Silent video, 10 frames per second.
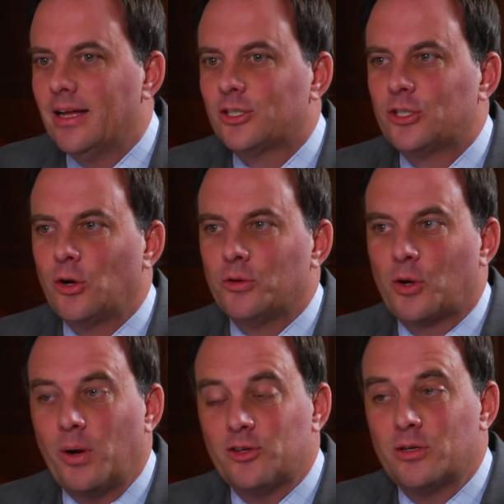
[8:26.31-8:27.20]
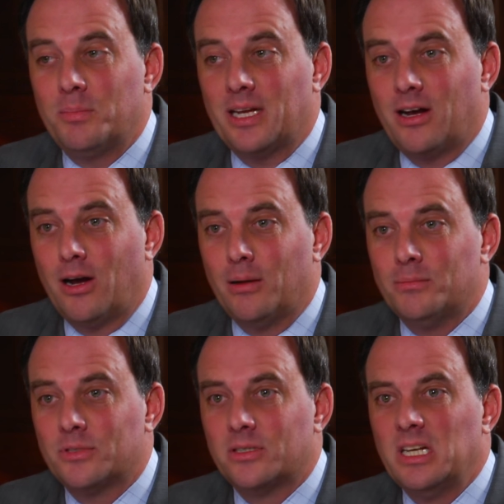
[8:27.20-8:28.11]
So the question
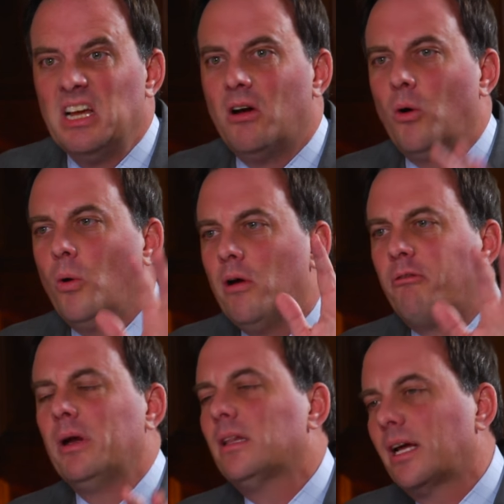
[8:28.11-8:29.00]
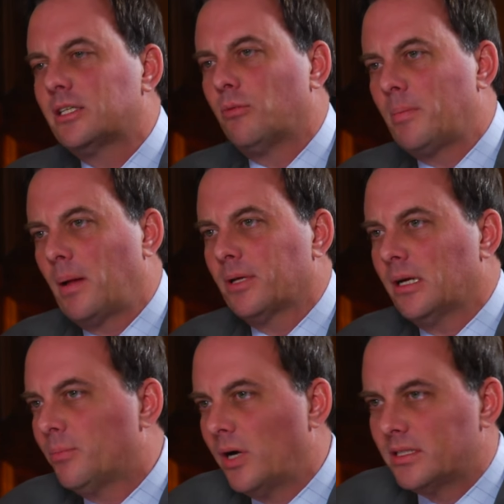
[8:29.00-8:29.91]
becomes, if we elect a
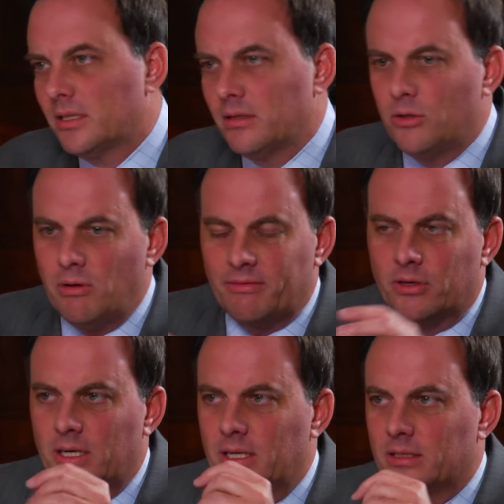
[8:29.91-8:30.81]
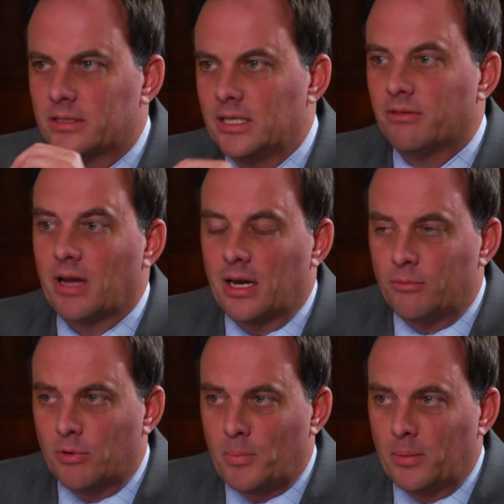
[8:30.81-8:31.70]
Republican president, whoever it is, and you've
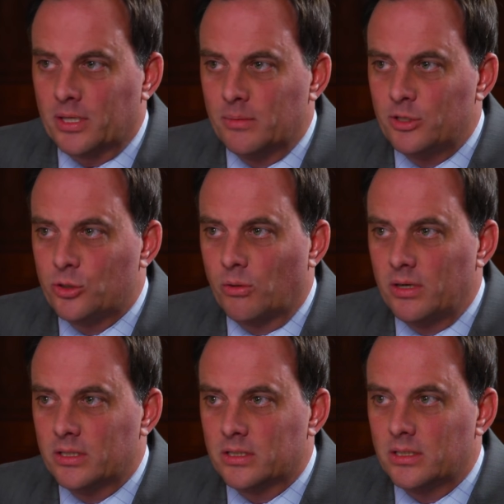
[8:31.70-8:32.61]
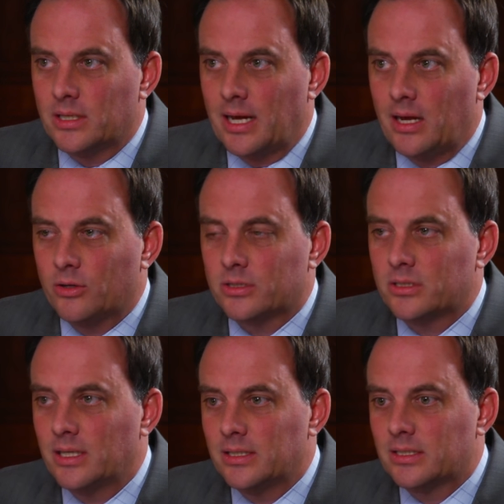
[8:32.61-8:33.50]
got Republican majorities in the
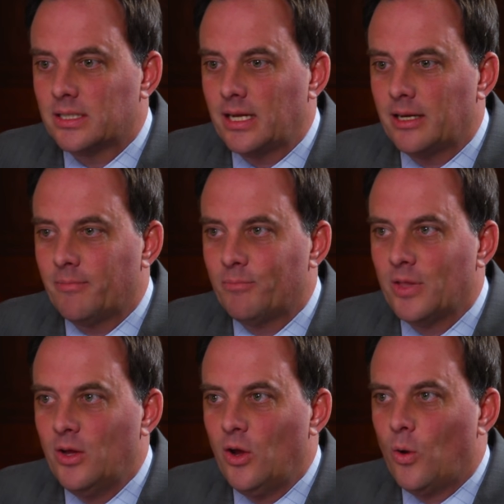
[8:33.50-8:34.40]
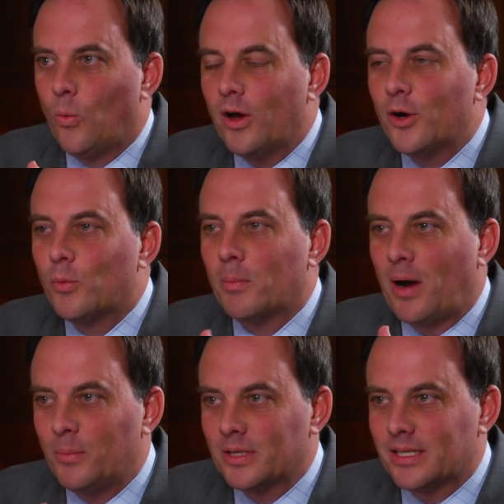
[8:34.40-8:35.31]
House and the Senate, what are
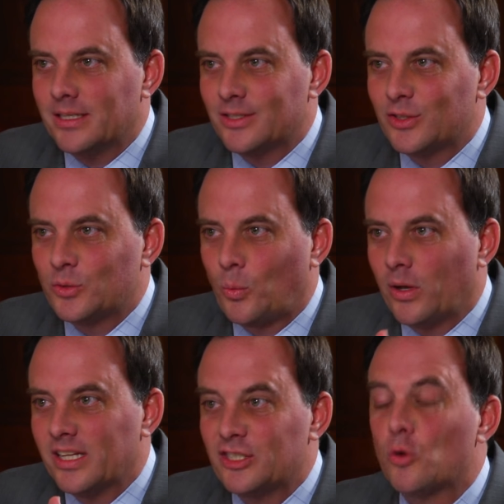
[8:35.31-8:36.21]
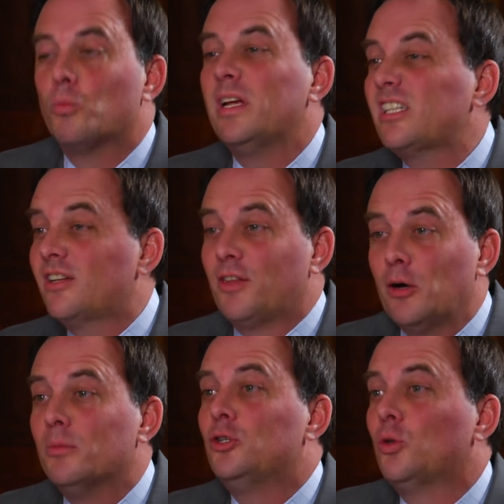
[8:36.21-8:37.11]
Republicans willing to risk
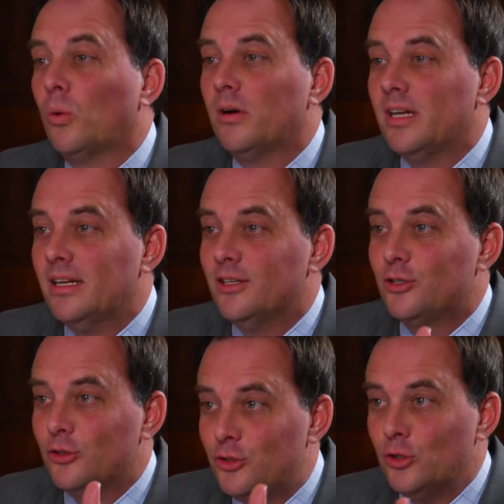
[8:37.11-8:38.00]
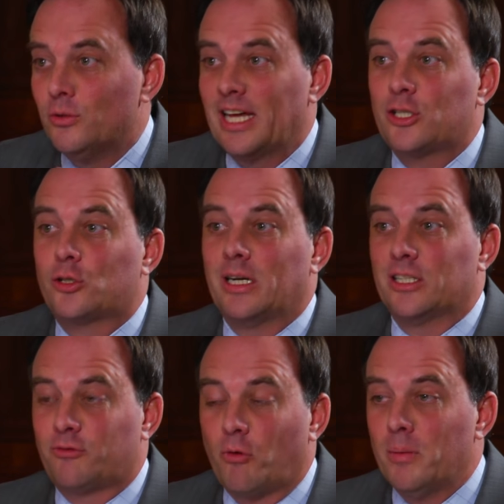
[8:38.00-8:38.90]
their majority to do that's
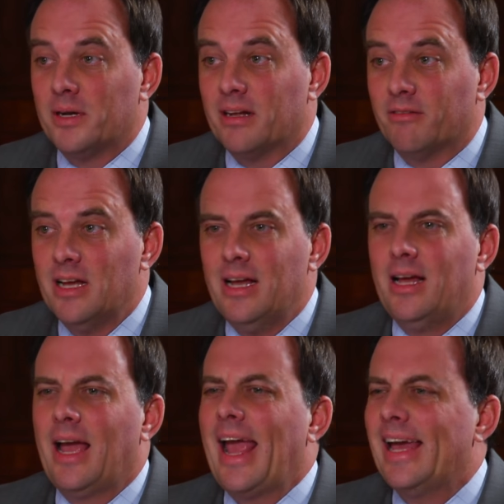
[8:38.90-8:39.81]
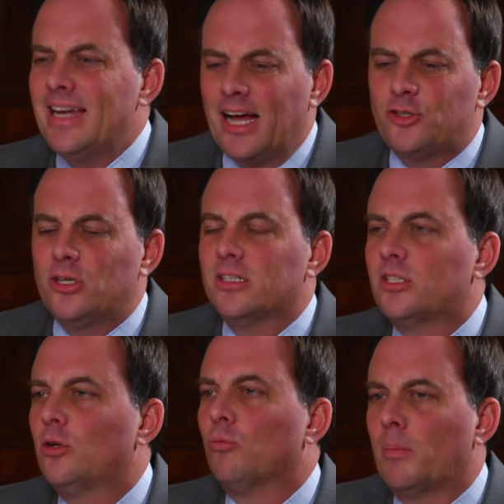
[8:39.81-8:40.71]
transformative? And not
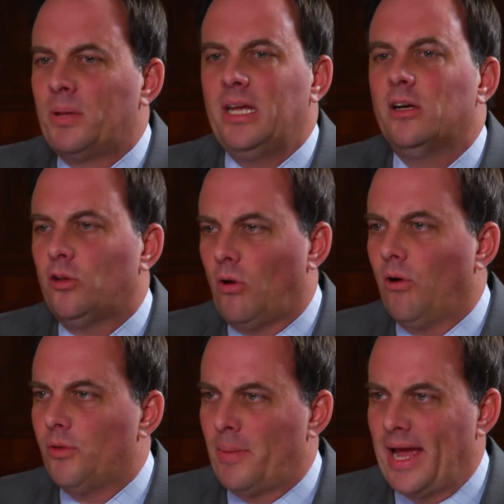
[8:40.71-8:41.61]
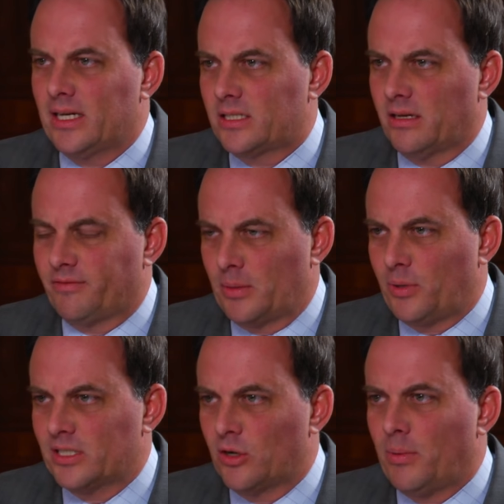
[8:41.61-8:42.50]
just repeal all the bad stuff that
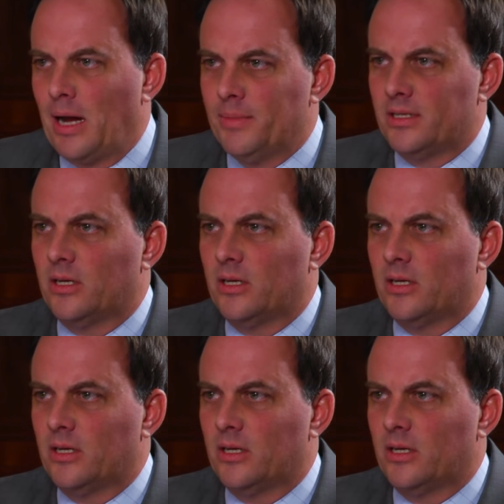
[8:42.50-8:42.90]
President Obama